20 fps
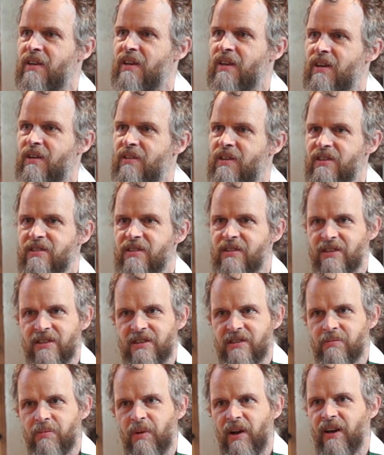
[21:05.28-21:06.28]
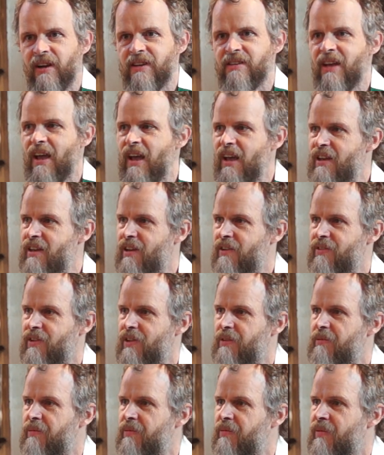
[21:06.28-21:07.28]
who doesn't despise any of them,
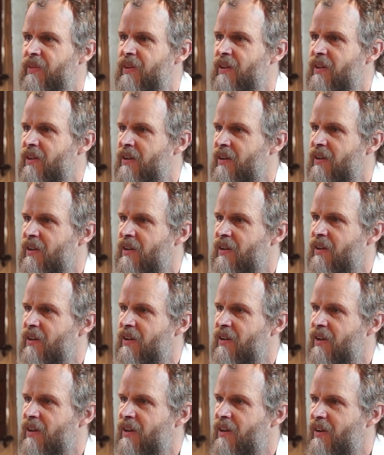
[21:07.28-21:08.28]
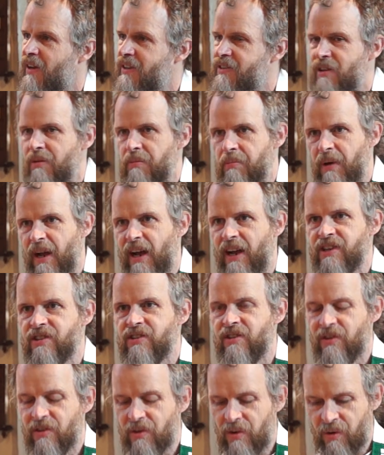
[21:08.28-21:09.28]
who has compassion
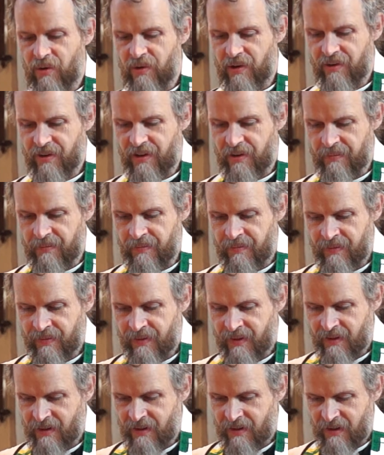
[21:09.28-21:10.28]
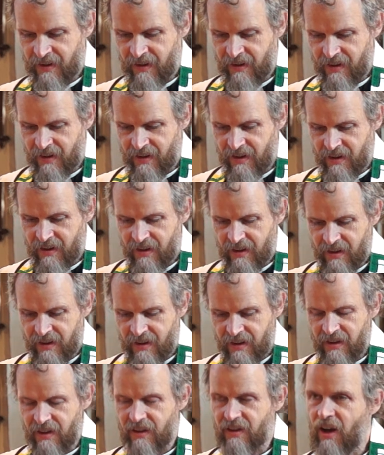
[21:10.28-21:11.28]
on all of them.
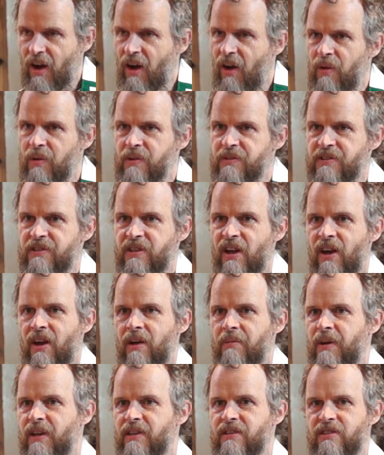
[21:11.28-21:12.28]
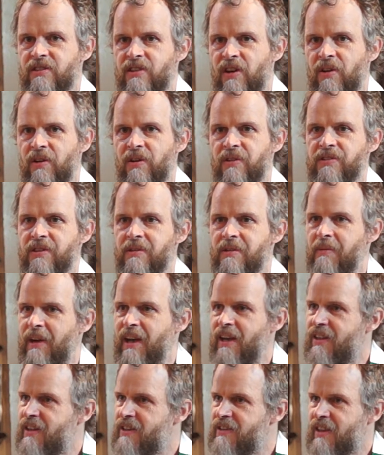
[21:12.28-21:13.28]
And the whole psalm extols that may
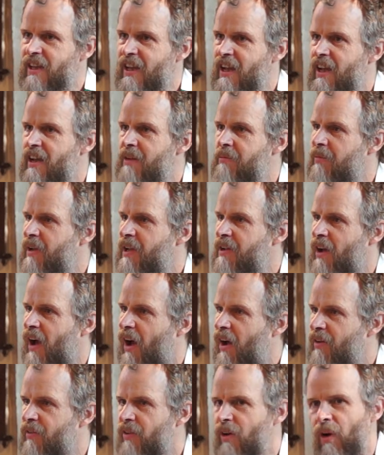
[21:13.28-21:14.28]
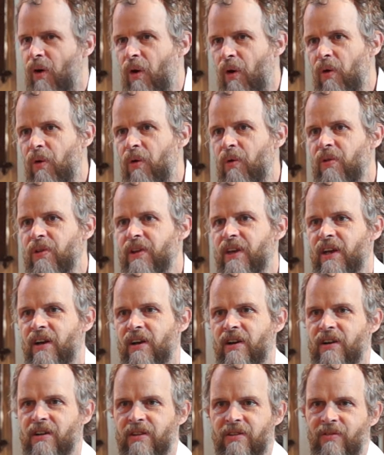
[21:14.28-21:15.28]
this king be over all the
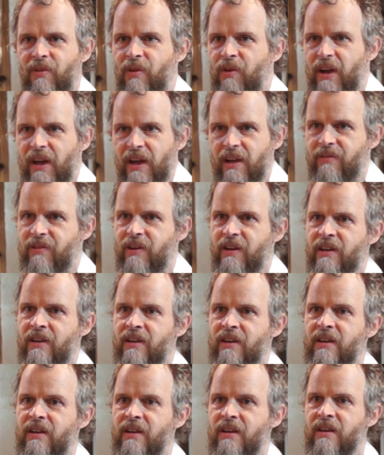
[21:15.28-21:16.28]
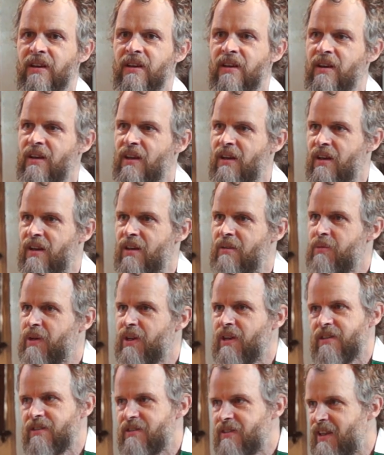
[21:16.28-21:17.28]
earth forever,
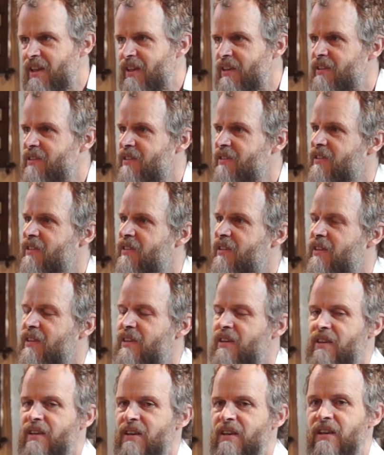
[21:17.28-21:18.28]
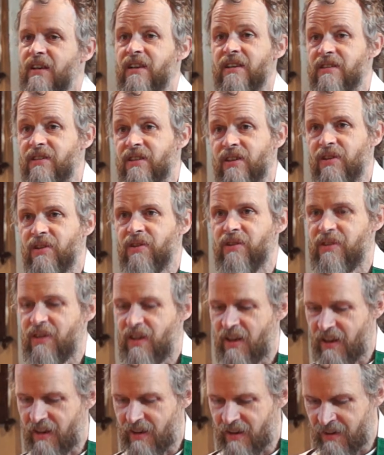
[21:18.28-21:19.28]
because this is the good
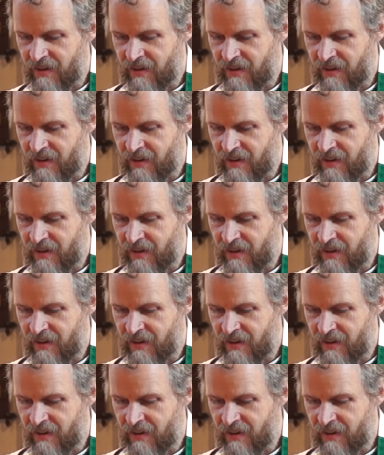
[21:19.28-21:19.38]
king,